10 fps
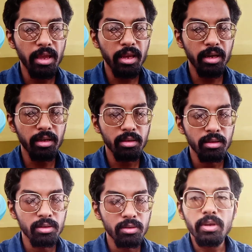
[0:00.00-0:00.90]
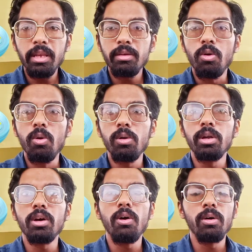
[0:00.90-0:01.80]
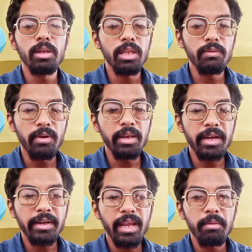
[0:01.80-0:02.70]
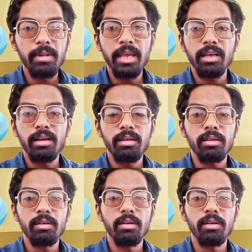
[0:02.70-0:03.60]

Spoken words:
and you can hold only one at a time like a